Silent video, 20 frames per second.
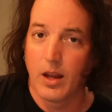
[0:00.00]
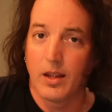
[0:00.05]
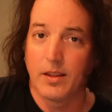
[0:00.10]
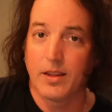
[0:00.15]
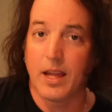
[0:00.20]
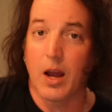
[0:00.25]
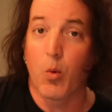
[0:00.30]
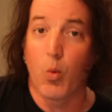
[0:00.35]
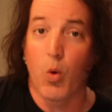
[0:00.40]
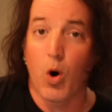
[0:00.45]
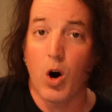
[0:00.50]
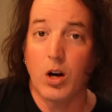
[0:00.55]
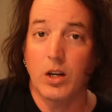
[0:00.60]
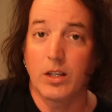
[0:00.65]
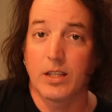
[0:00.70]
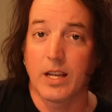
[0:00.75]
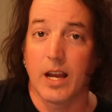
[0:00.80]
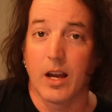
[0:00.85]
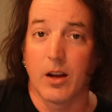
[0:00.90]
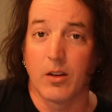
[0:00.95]
That walk
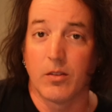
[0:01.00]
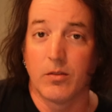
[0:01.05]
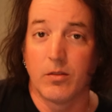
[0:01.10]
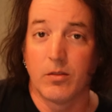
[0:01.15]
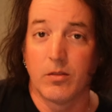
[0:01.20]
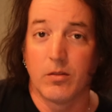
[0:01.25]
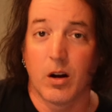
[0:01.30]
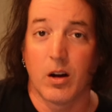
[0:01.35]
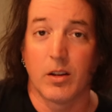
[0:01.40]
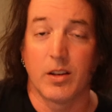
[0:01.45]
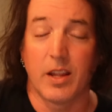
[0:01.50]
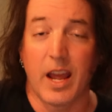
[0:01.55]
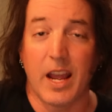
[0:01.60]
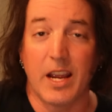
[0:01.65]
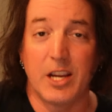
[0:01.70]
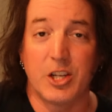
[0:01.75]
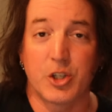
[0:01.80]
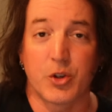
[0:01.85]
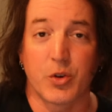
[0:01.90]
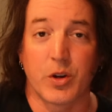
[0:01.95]
down on the
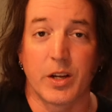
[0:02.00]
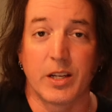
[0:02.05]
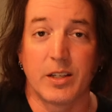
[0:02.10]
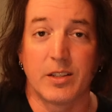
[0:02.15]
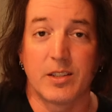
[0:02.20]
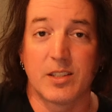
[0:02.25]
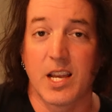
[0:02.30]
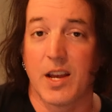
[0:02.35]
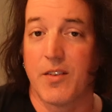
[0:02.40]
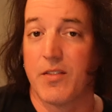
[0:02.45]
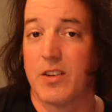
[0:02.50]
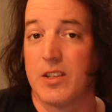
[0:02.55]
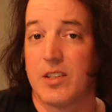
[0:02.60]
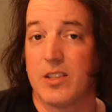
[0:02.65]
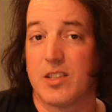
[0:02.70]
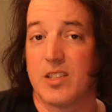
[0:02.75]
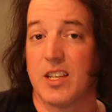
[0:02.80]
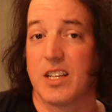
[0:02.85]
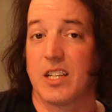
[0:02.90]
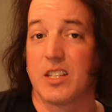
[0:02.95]
A string, 7,
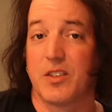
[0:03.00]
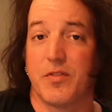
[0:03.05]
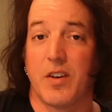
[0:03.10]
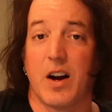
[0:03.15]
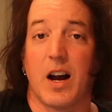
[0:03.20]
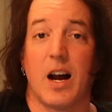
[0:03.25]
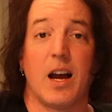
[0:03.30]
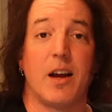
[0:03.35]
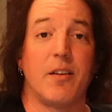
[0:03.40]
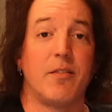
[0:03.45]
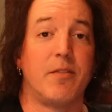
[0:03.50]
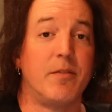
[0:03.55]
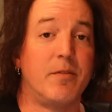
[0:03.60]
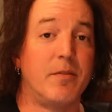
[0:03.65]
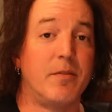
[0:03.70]
6, 5.